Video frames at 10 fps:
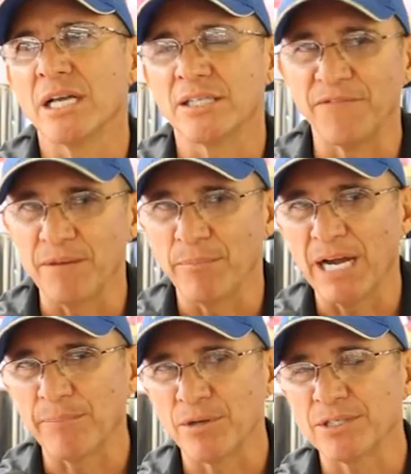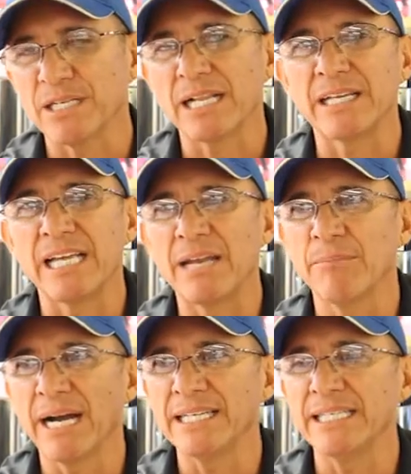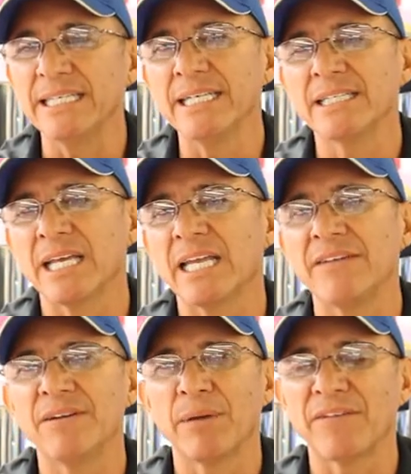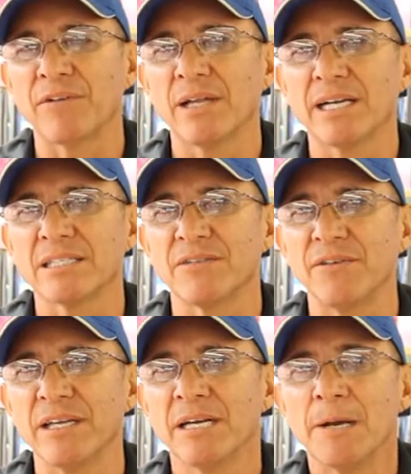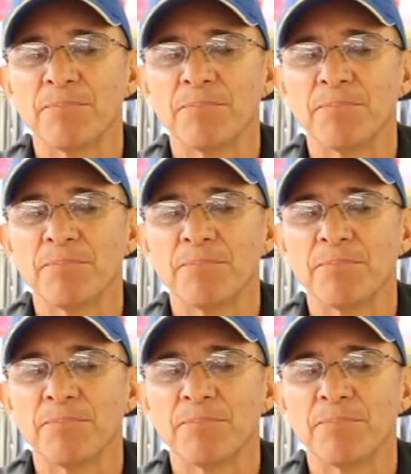to fit my personality and my needs and even my philosophy